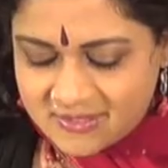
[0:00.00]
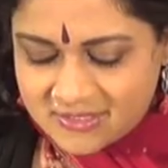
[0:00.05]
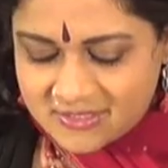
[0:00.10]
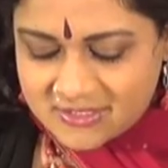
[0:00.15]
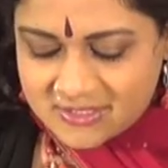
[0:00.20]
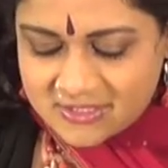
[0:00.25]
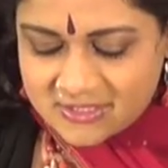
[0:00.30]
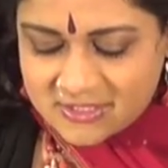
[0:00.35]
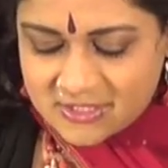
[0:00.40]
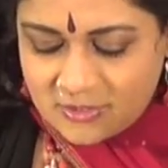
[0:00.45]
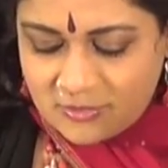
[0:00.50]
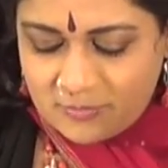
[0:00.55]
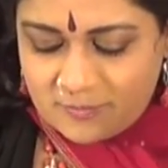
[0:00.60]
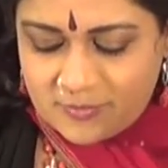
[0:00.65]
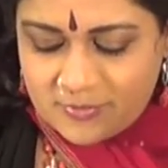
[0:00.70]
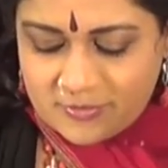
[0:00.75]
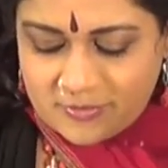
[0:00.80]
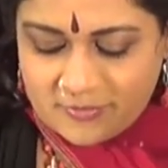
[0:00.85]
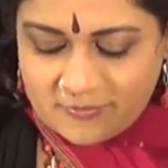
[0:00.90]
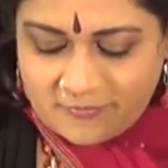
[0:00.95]
So
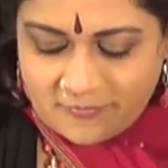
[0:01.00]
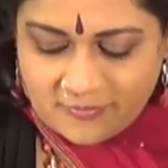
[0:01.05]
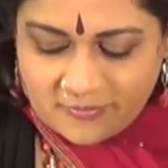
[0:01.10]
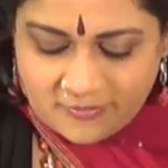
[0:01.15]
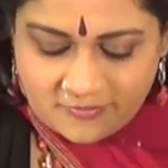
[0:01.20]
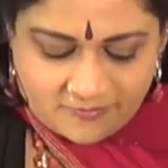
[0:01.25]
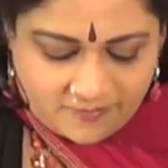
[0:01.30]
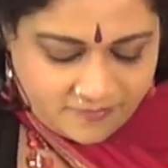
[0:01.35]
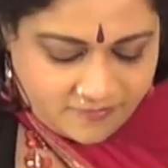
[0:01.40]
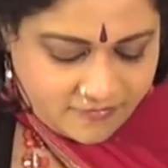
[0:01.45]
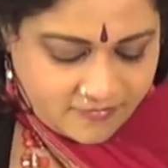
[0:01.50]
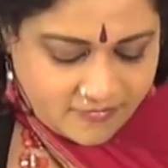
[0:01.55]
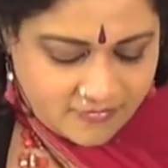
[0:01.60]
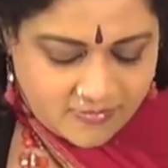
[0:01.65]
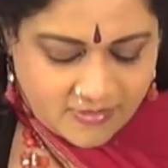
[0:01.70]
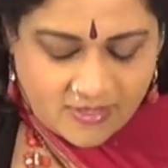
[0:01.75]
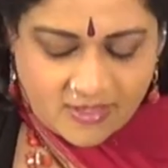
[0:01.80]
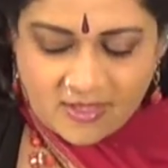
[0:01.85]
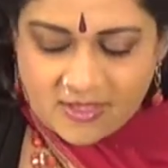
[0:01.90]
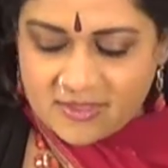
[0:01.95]
beautiful.
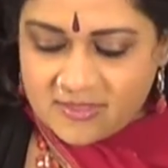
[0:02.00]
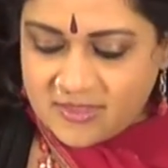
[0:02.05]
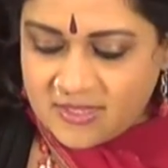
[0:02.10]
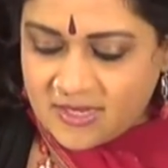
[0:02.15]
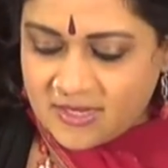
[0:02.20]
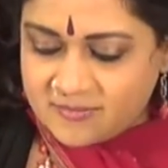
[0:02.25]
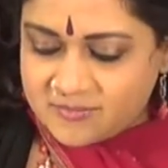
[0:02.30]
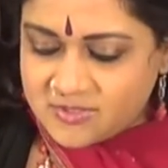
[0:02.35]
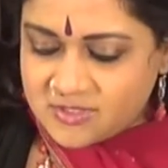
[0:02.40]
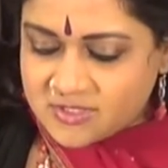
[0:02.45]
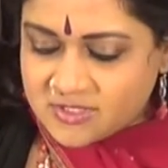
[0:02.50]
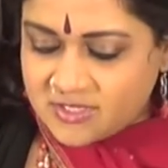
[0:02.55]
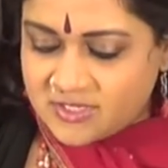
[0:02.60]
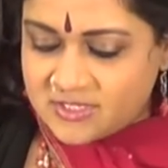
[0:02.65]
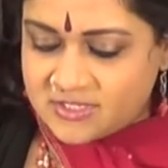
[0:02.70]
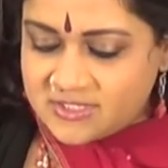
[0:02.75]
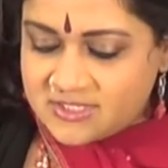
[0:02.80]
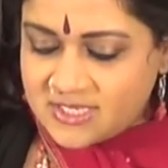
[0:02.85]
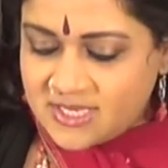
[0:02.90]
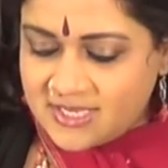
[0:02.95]
And then I'm just
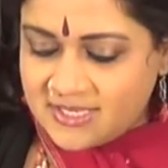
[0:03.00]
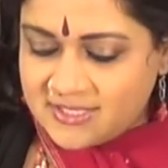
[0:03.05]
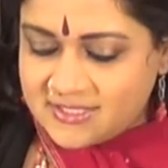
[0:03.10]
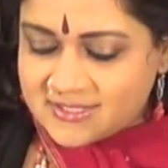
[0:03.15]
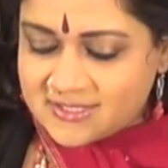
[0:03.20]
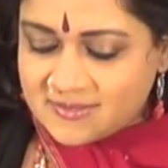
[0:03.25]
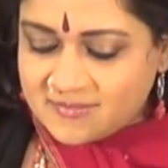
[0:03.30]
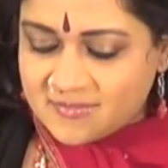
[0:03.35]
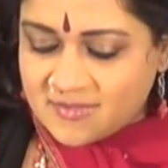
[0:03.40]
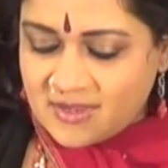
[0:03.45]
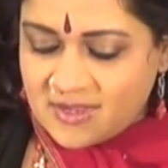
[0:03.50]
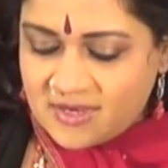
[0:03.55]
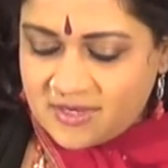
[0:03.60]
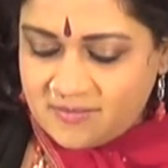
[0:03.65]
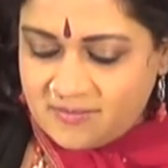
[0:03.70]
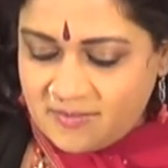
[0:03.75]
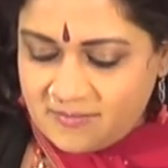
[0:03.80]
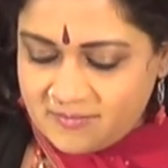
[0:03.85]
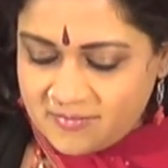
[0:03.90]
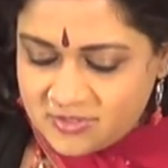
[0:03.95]
gonna take some
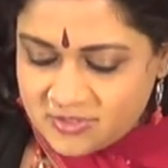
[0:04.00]
cardamom